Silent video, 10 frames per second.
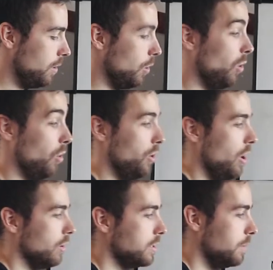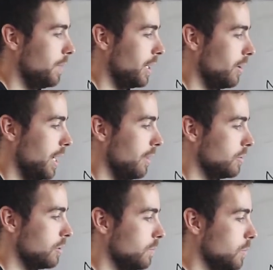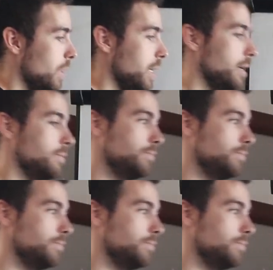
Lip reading: or not, depending on how the trumps break.